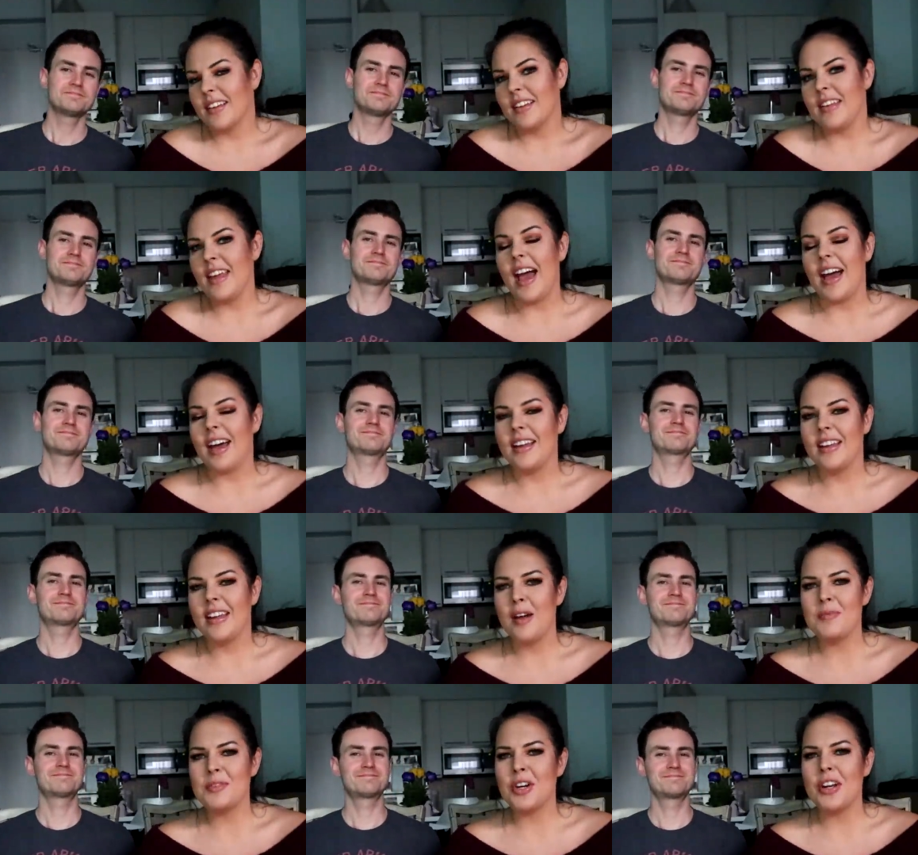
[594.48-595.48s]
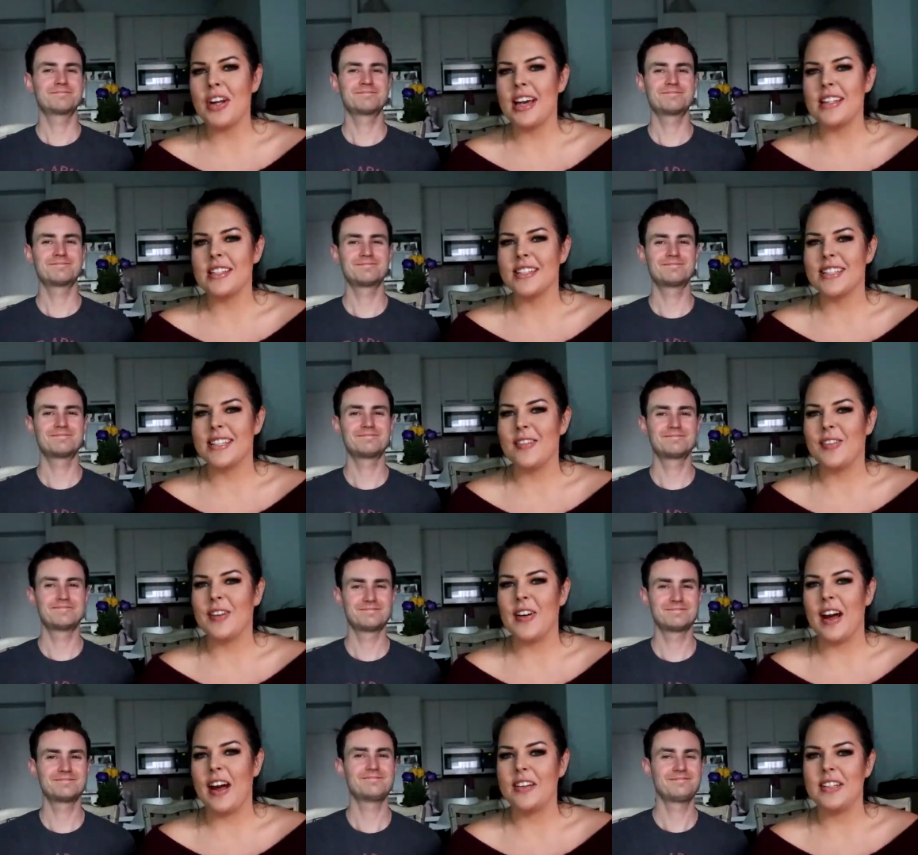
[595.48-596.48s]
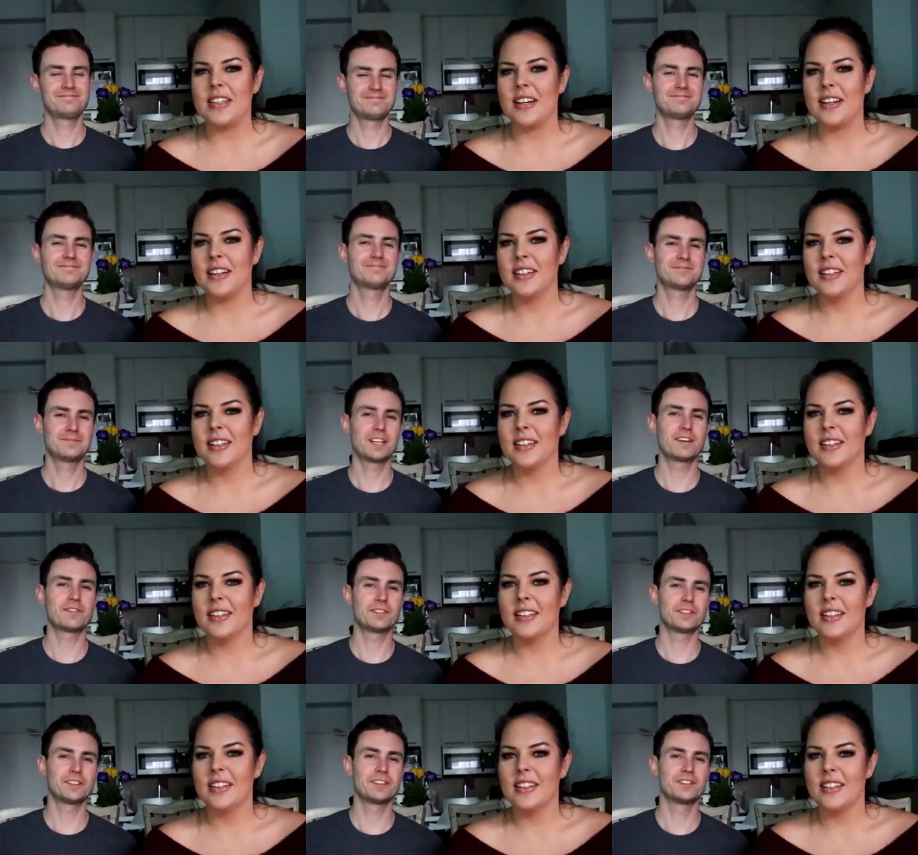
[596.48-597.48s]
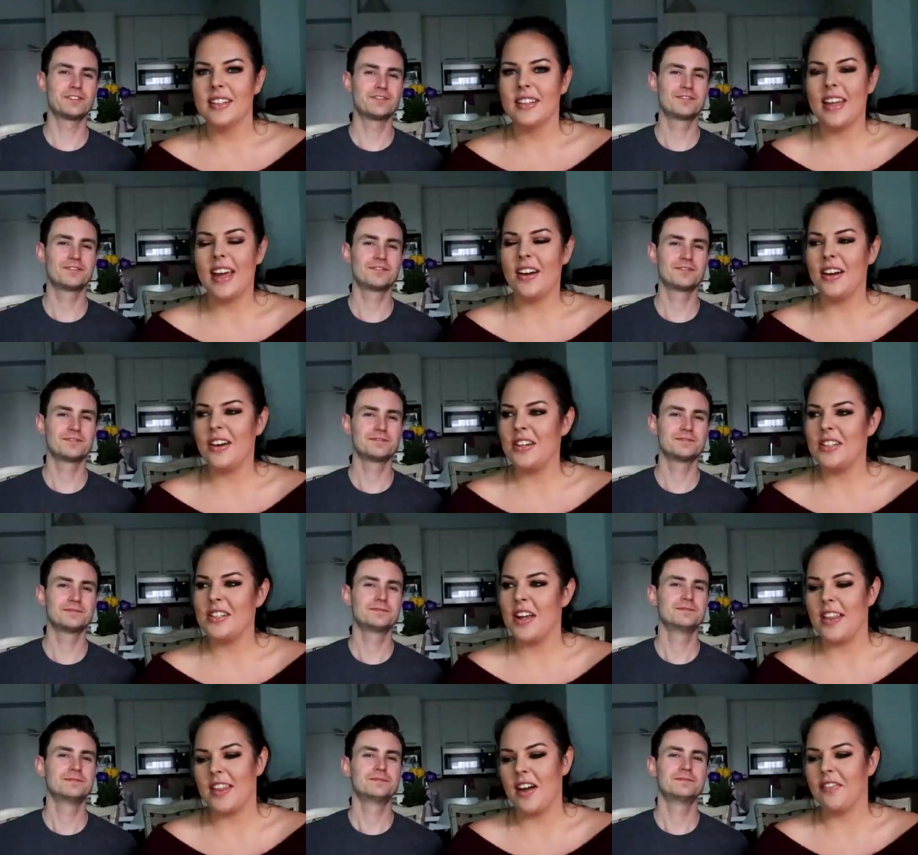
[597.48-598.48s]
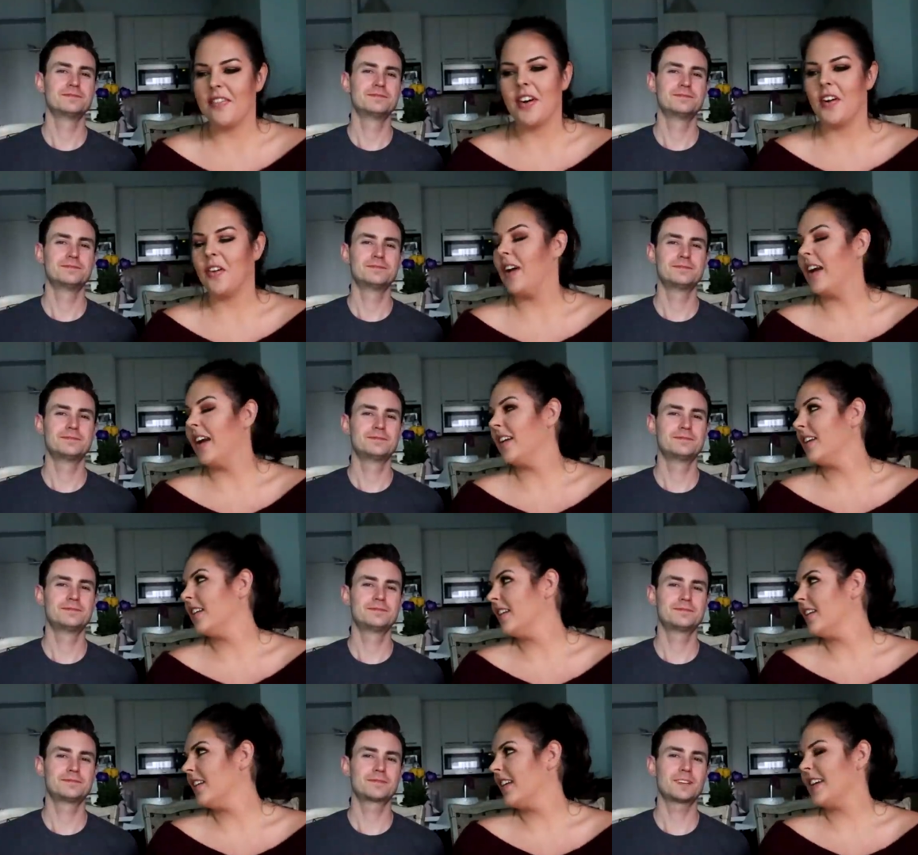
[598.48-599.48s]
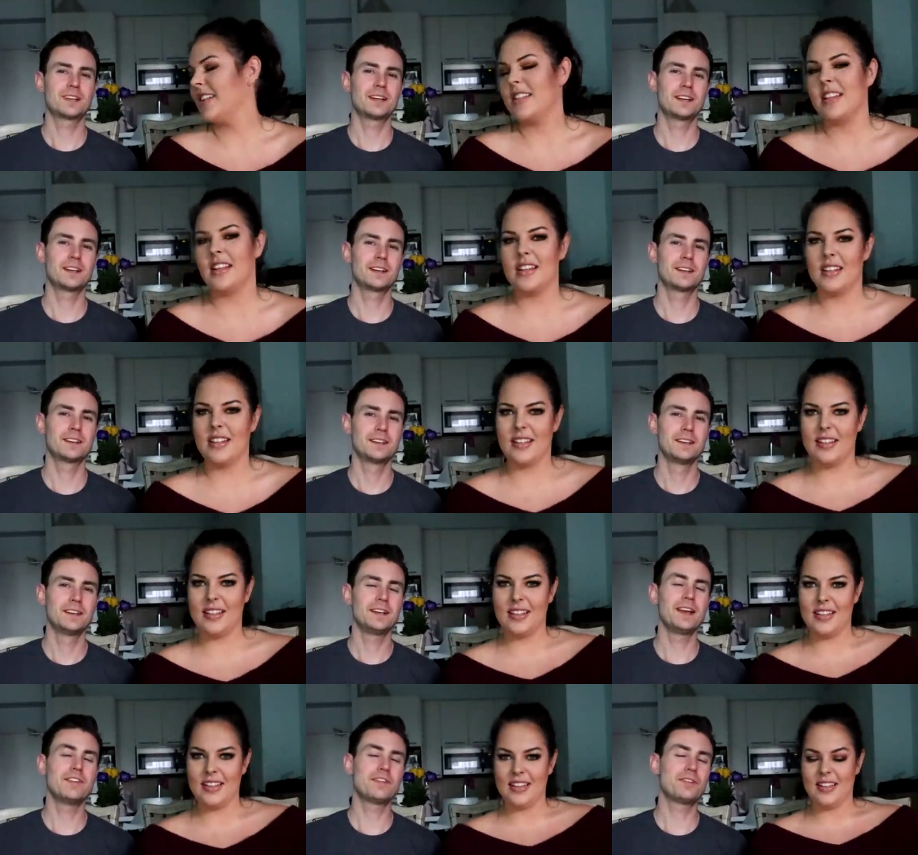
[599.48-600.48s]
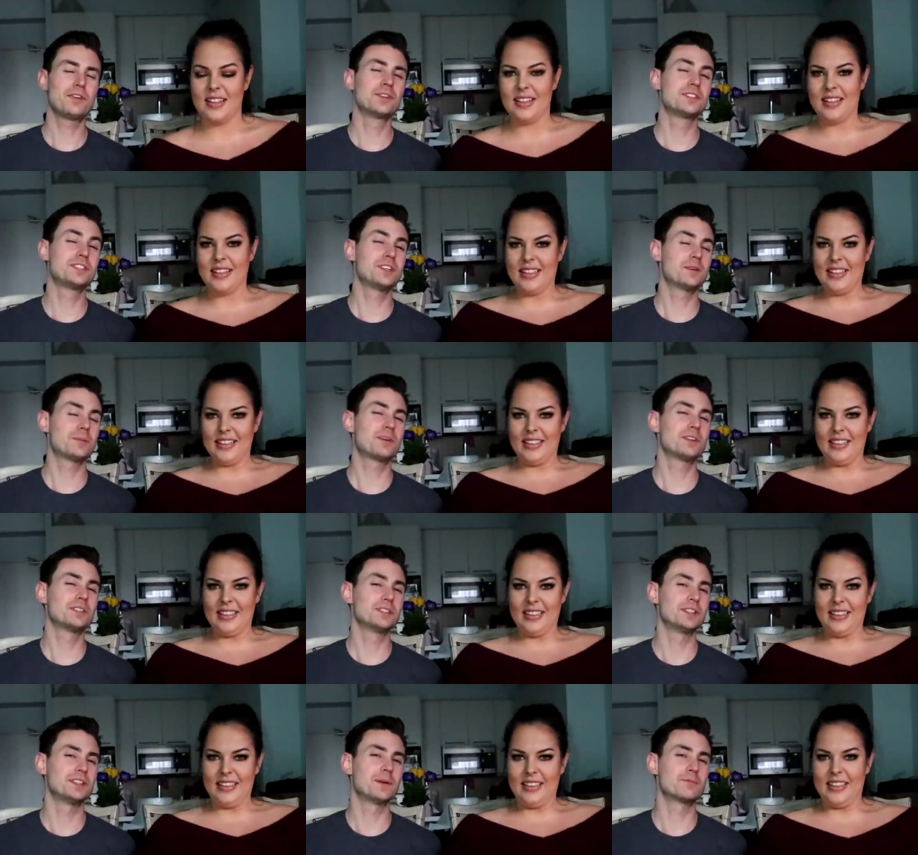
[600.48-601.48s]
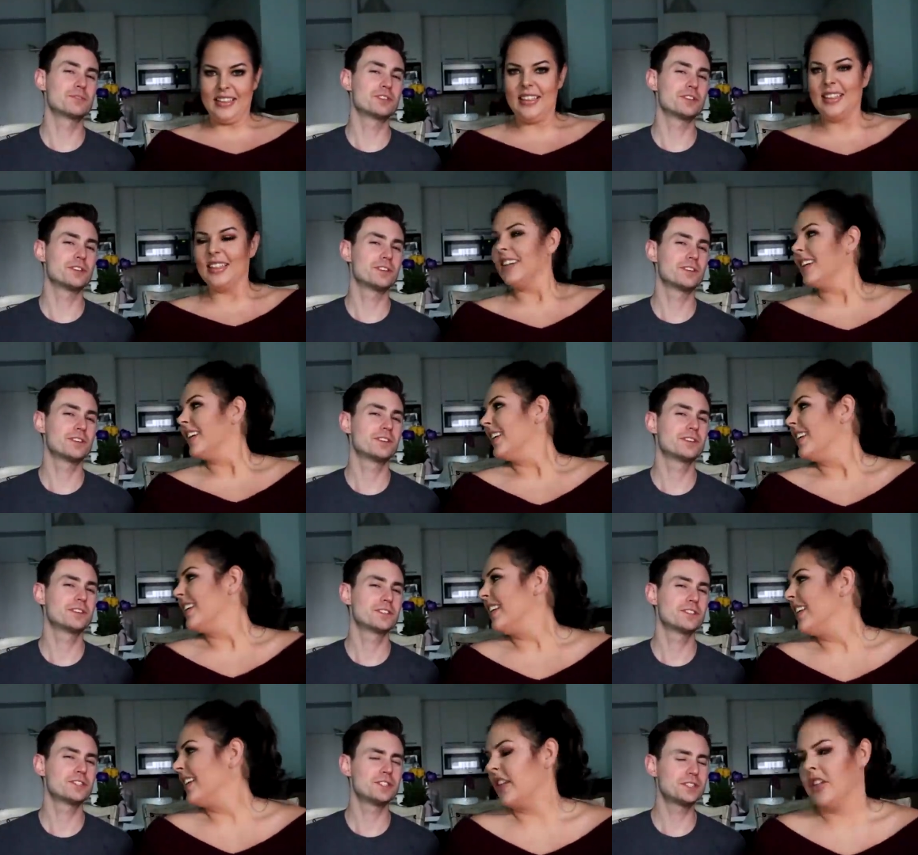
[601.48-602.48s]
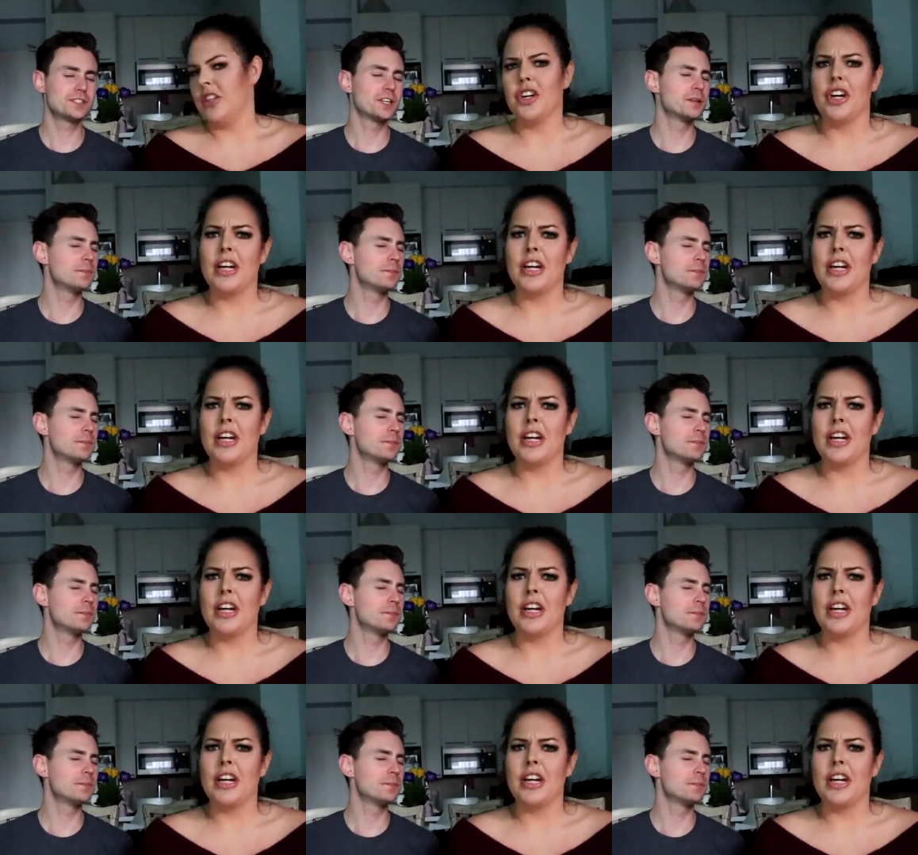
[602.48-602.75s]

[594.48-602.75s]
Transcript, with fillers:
Speaker 1: yeah, I'm sure you guys will see me around here. Definitely. Calgary's not that far away. It,
Speaker 2: uh, even if you don't see her in person, I'm sure she still you're